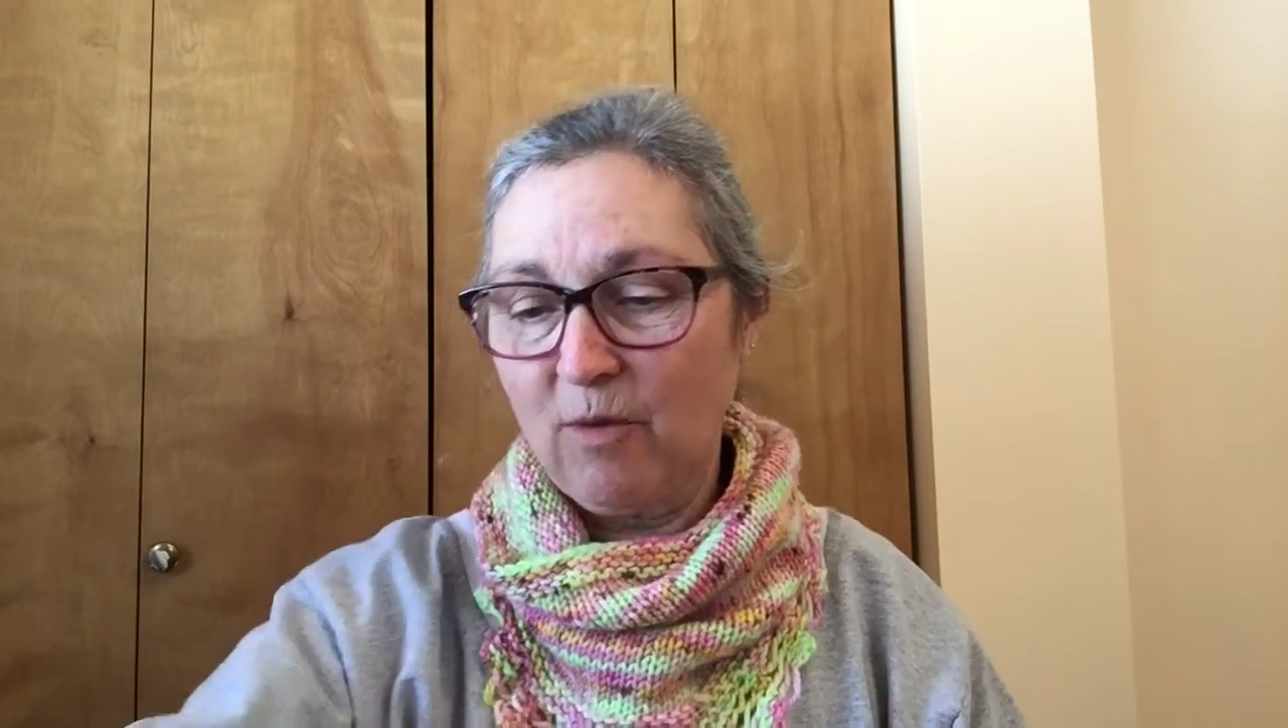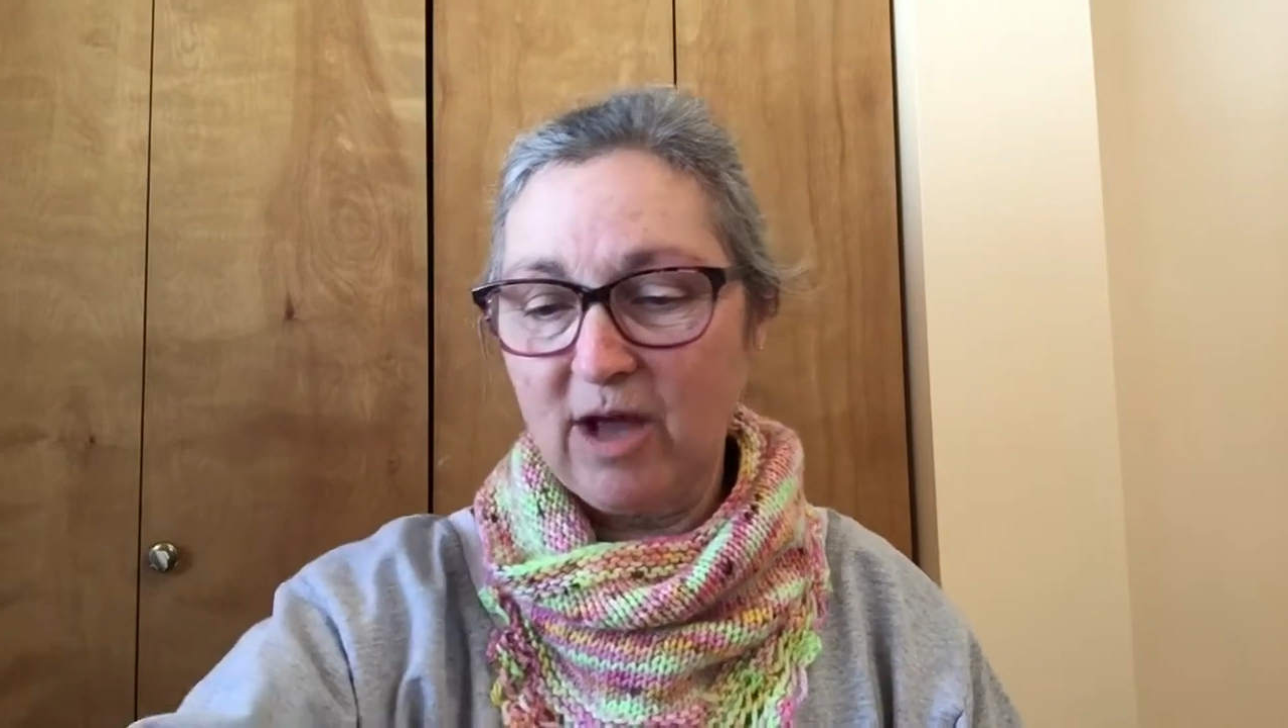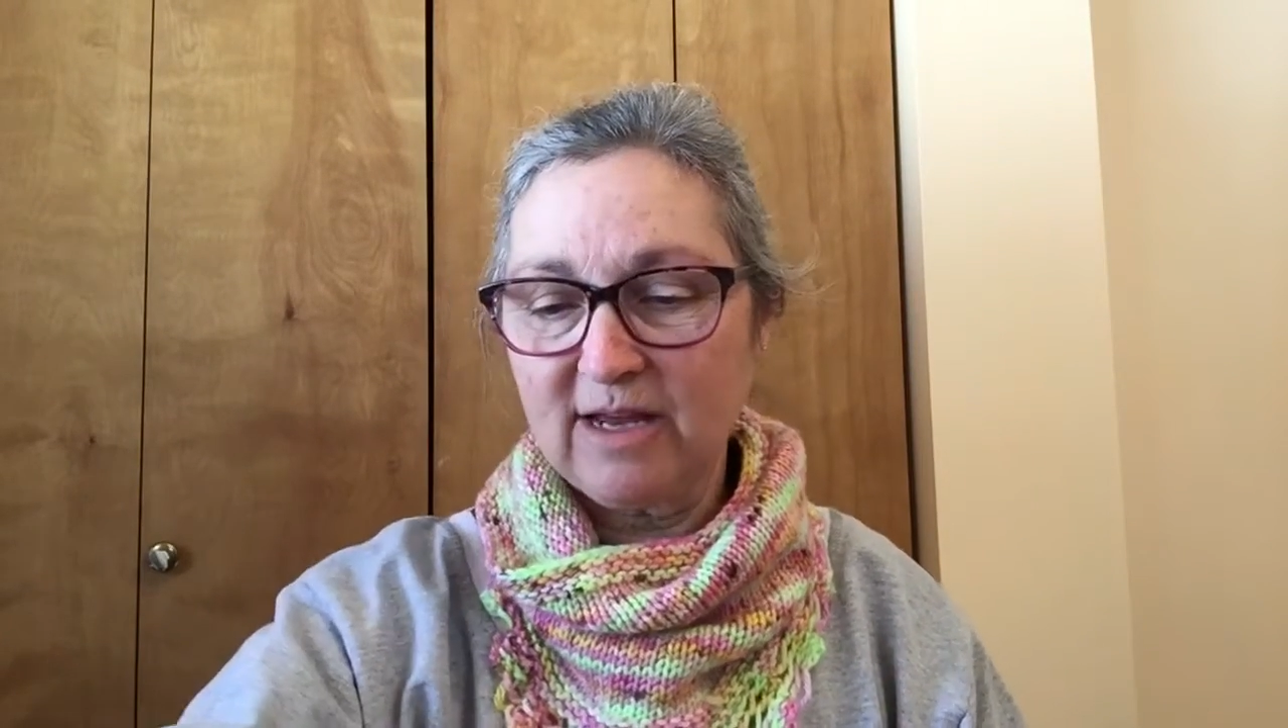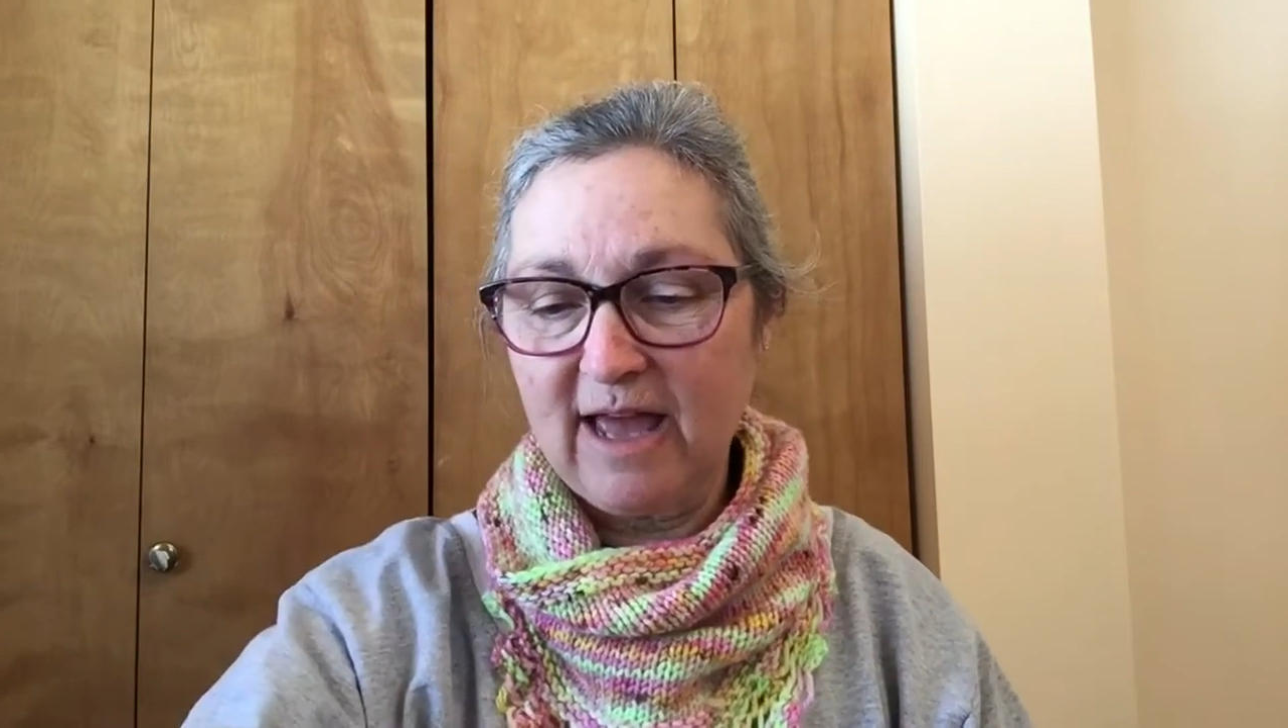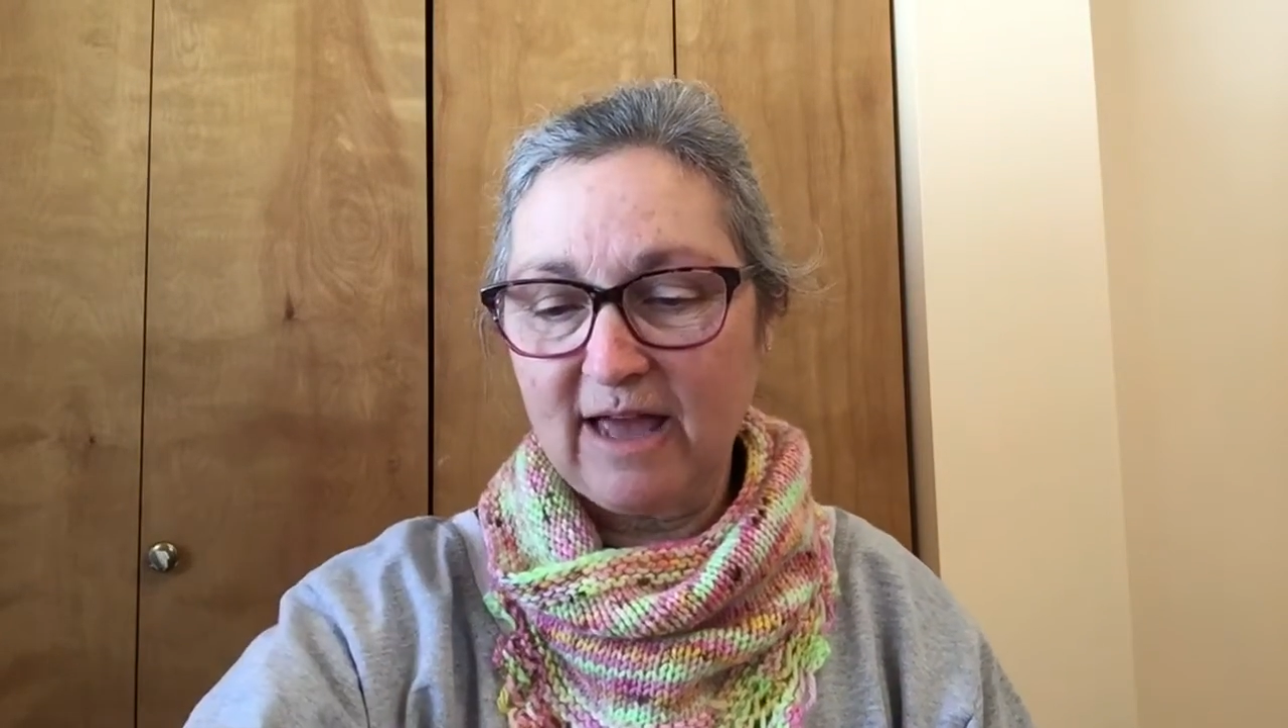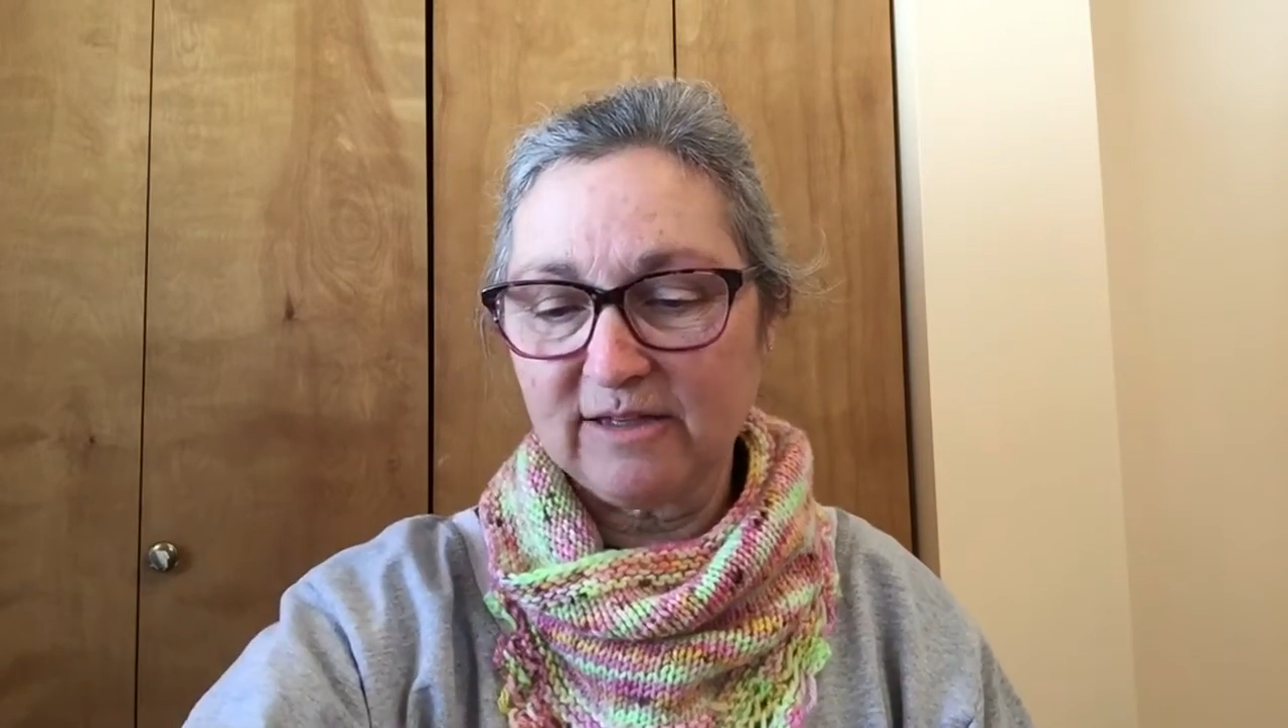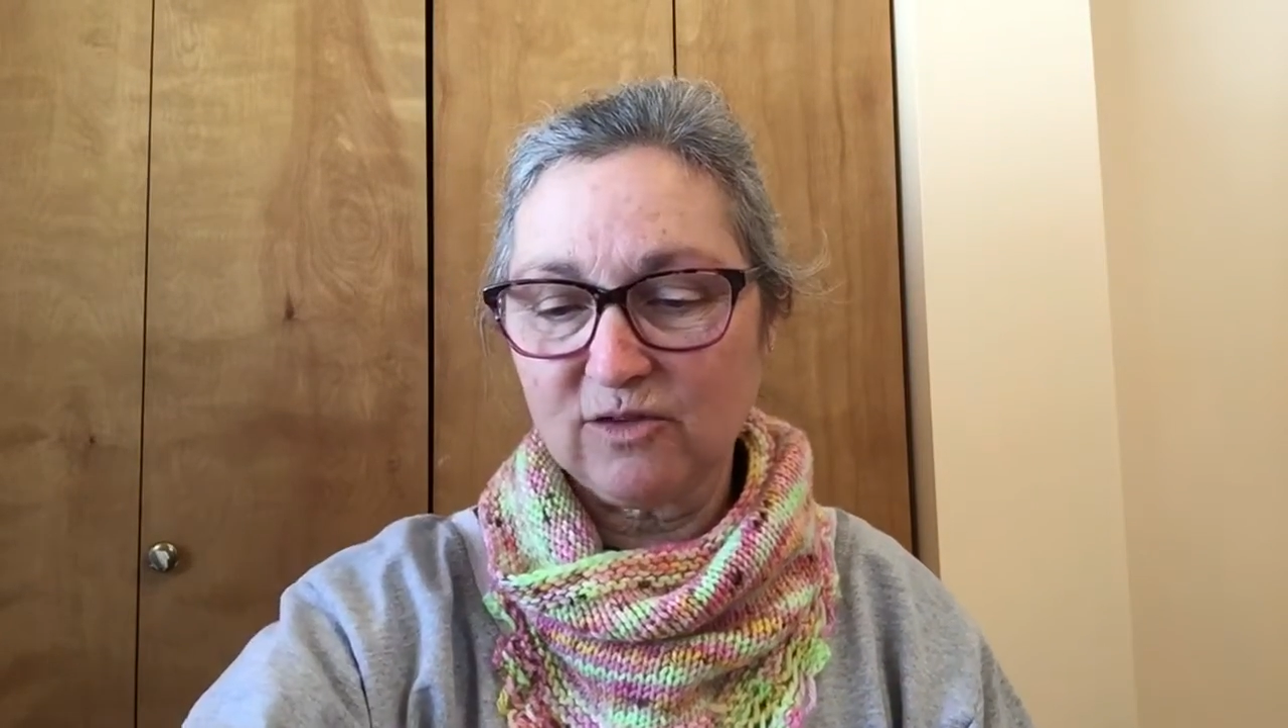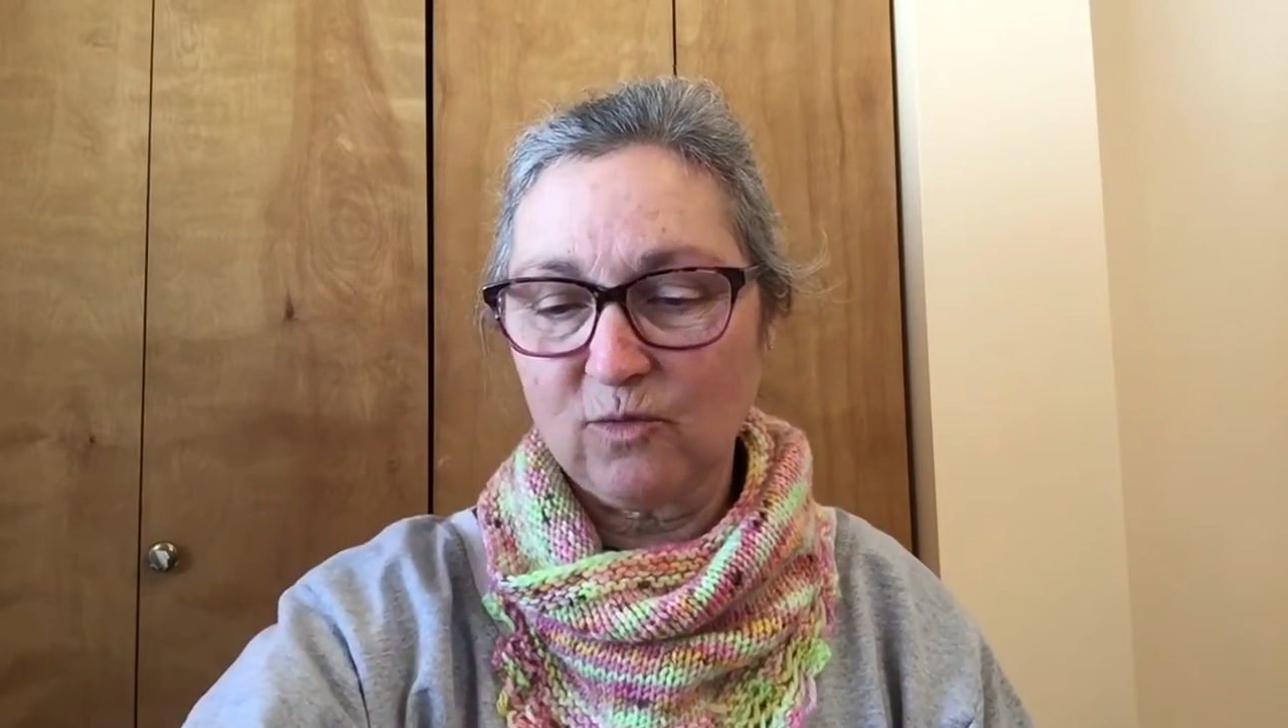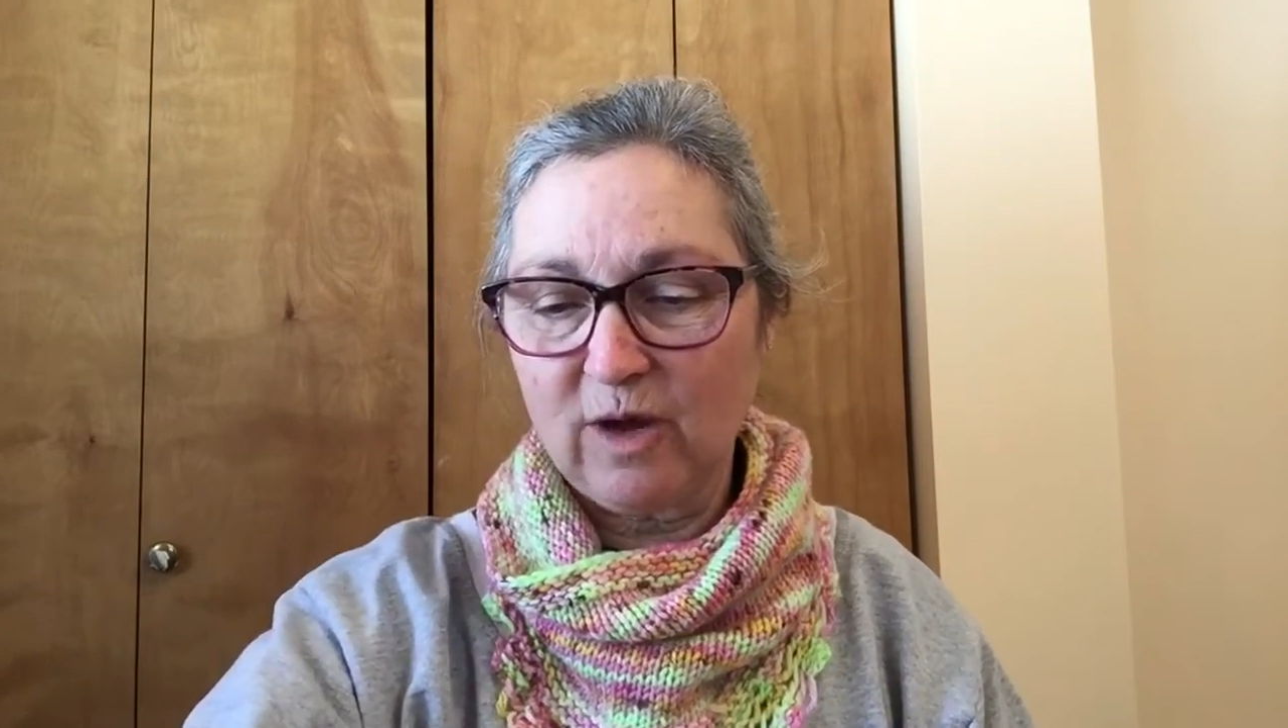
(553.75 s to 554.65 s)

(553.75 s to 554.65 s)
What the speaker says: podcast